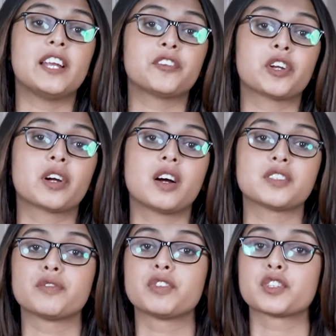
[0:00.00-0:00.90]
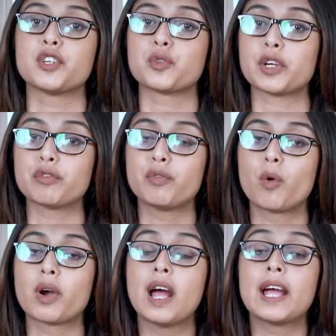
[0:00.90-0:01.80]
electric cars in fiscal year
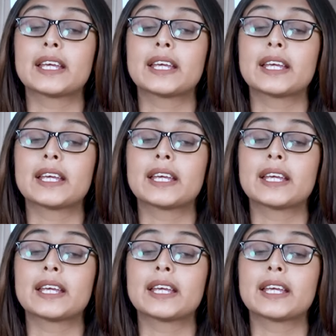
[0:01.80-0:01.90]
24,